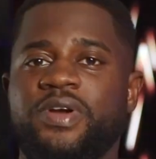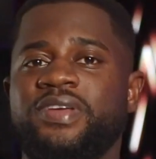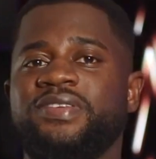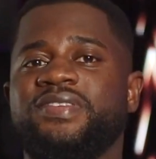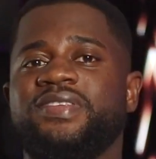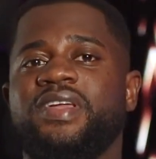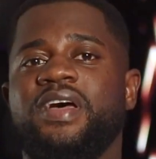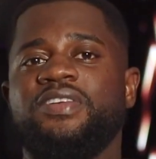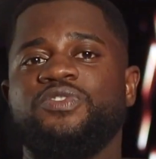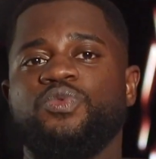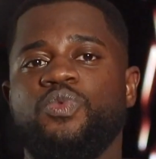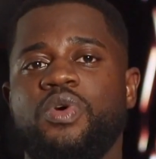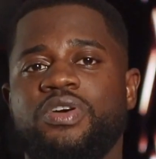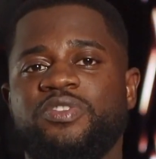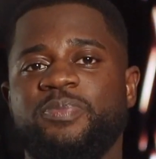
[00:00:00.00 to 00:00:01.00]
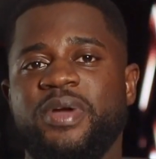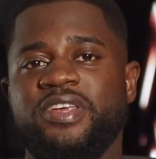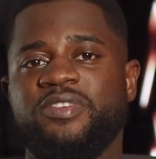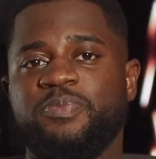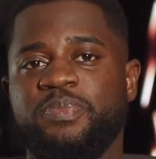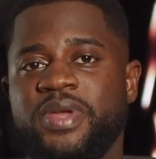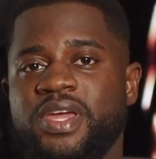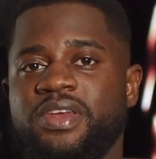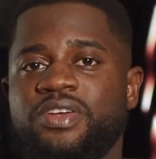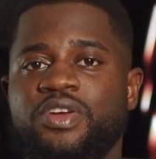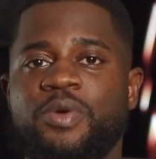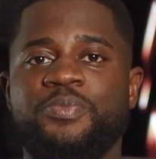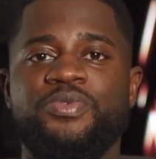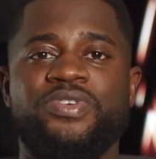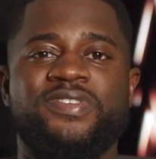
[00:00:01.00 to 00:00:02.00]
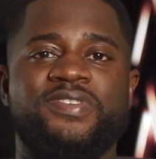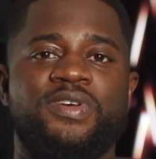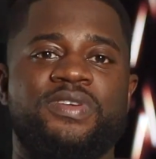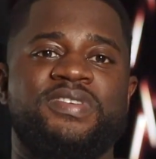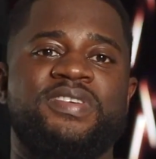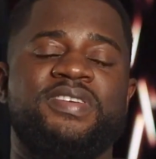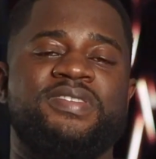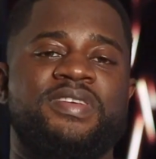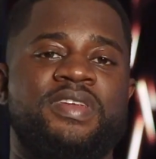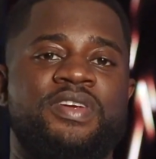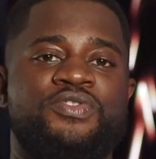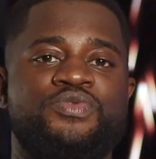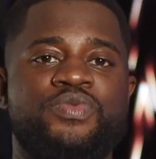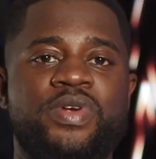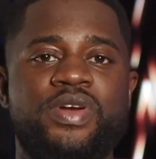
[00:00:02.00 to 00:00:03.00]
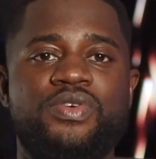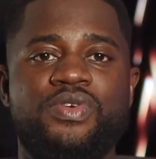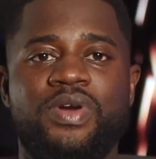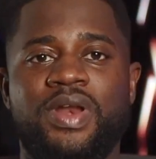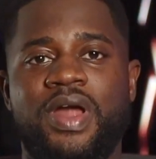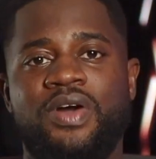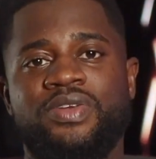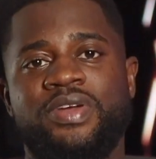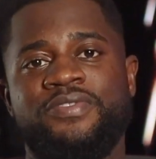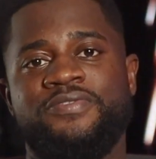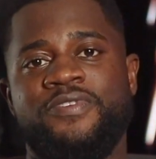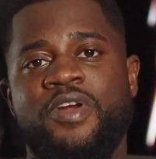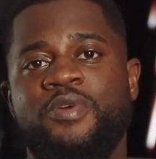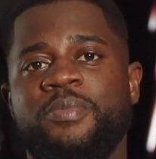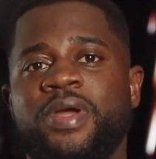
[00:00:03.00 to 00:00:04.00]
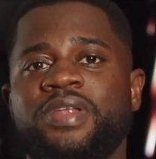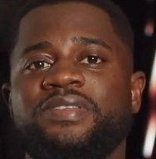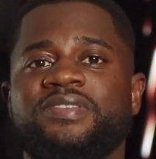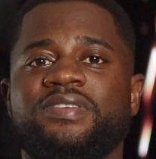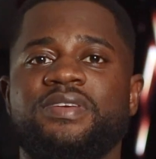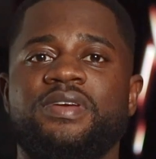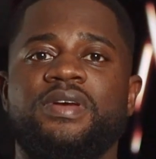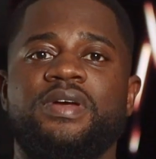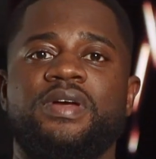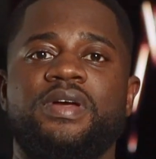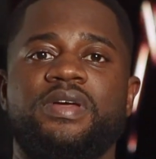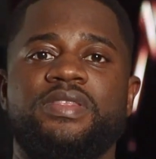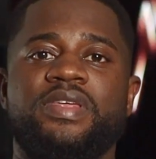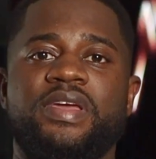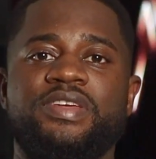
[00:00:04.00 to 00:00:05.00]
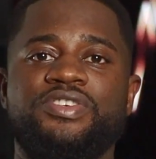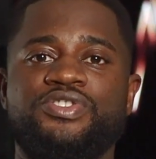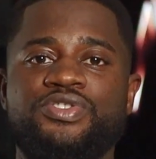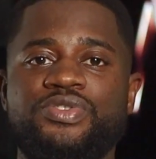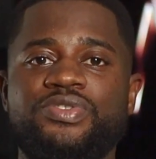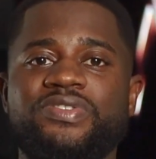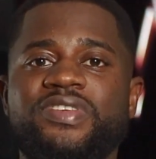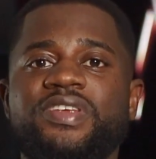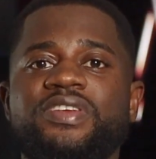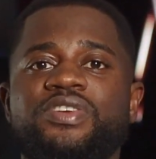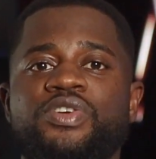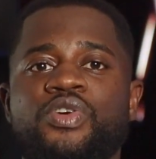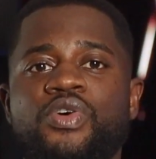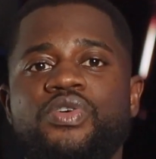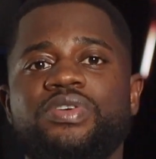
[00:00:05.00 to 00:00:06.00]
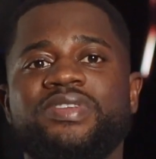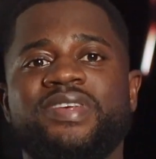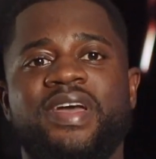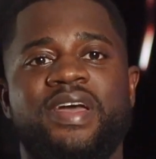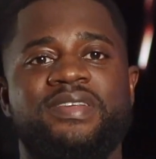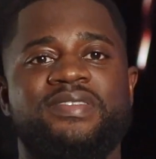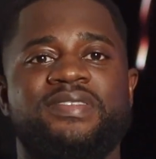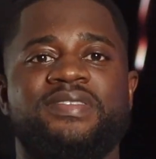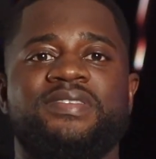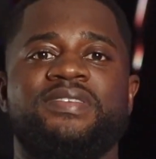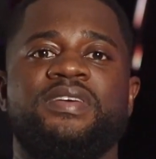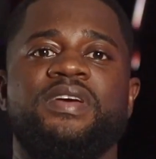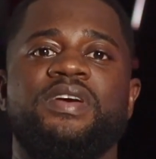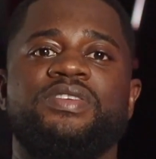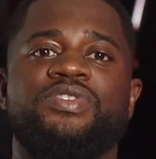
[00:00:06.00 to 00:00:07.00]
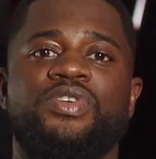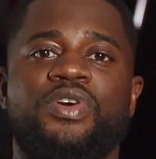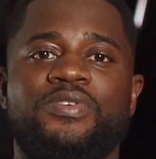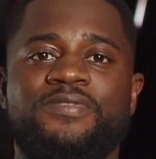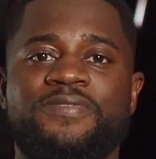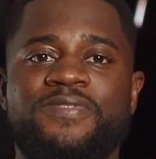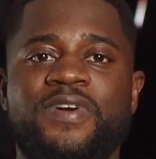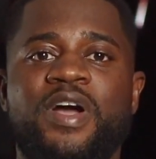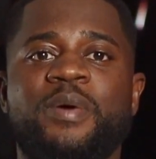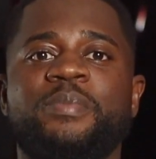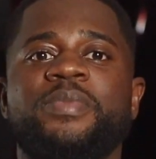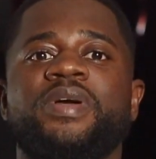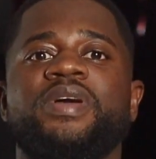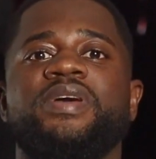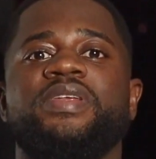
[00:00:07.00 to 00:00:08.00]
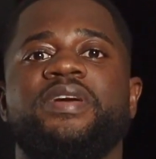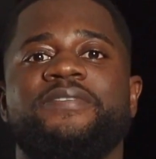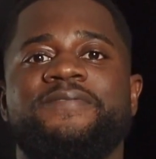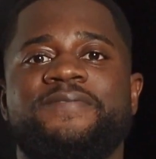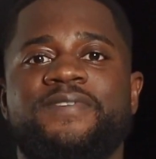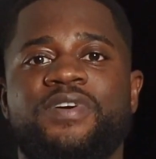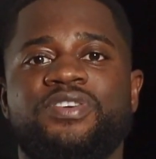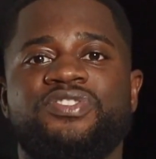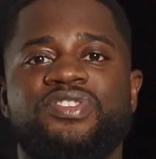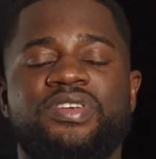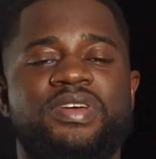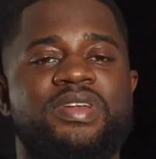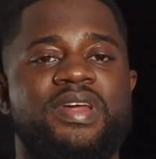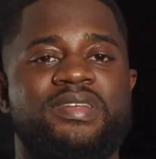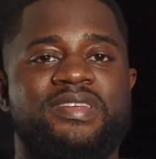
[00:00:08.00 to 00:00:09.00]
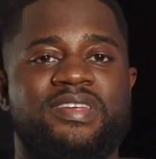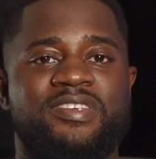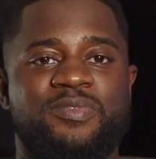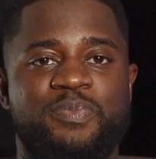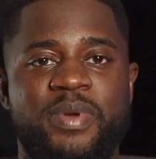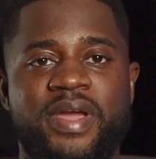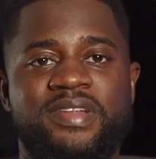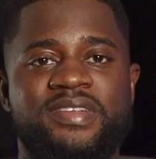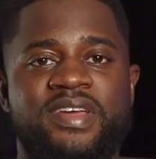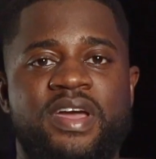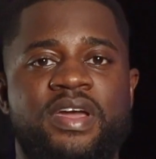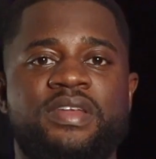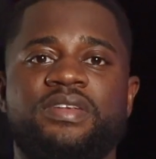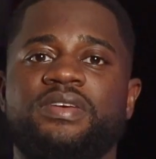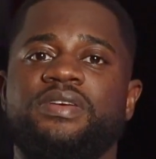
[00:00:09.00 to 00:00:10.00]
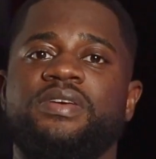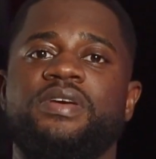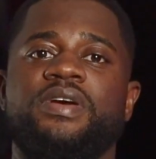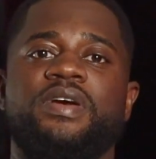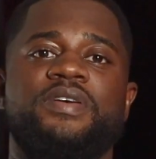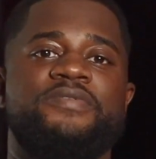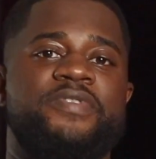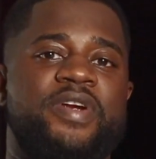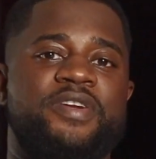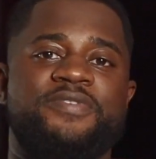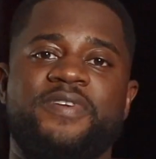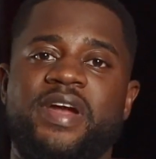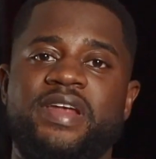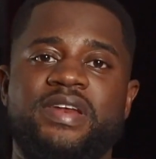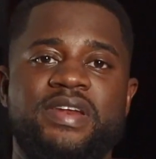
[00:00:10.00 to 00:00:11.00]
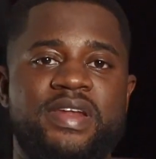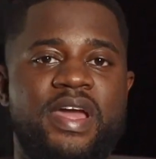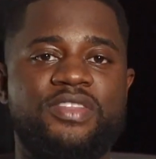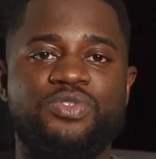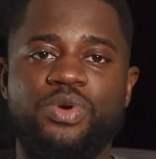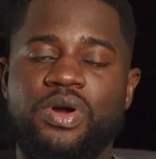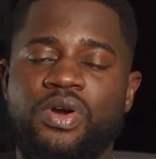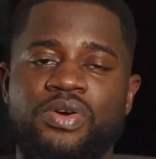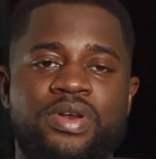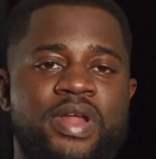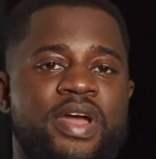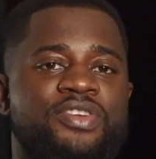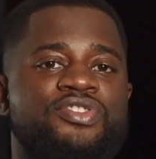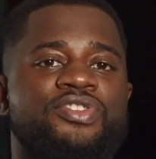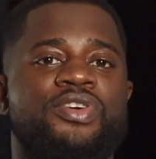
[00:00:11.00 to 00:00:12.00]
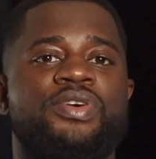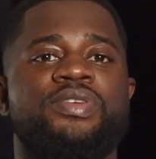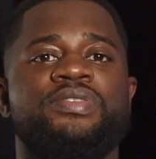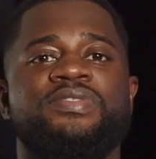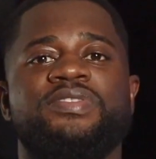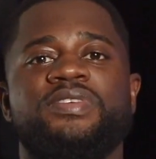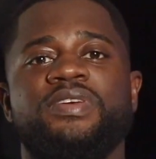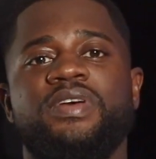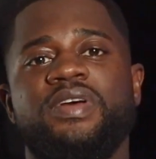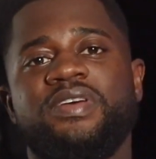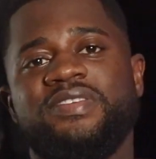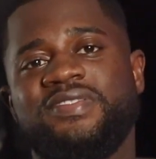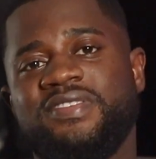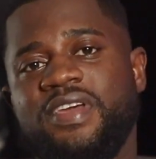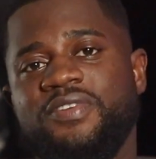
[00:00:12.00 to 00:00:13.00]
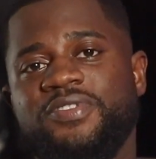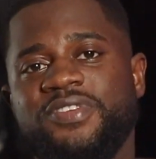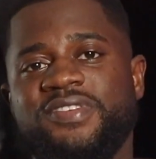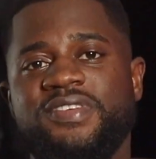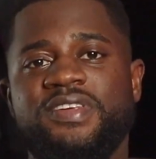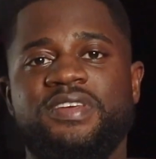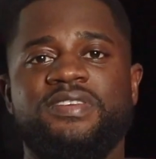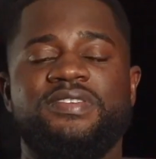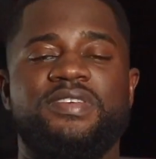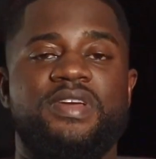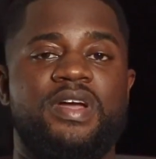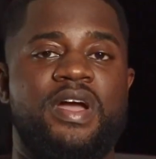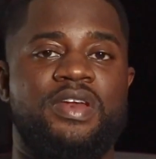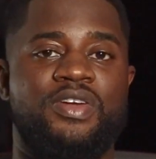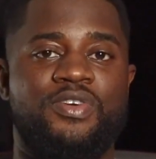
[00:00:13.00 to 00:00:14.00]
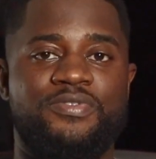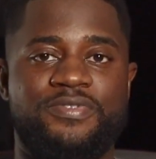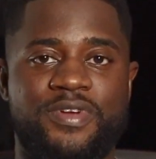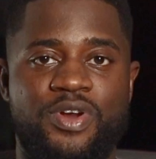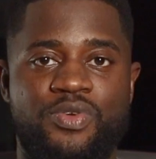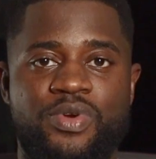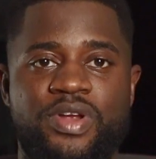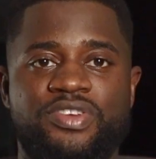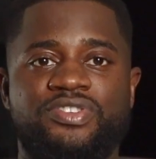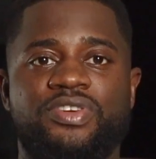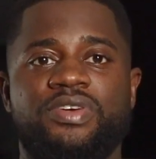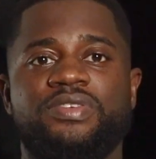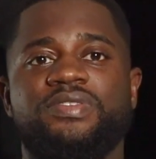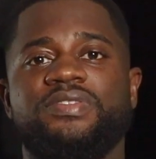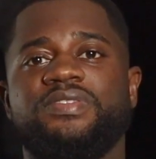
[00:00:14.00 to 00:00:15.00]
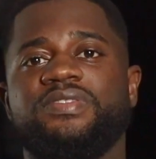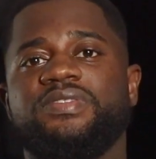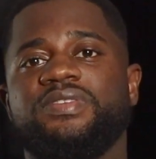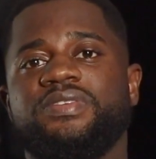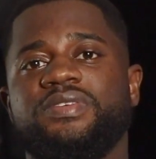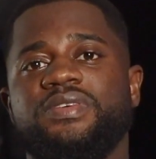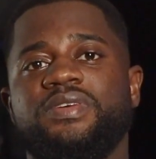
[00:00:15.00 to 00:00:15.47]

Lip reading: for instance, works by spinning up resources in a real cloud environment, then using Go tests to confirm they're functioning as expected, verifying network connections, services, and configurations.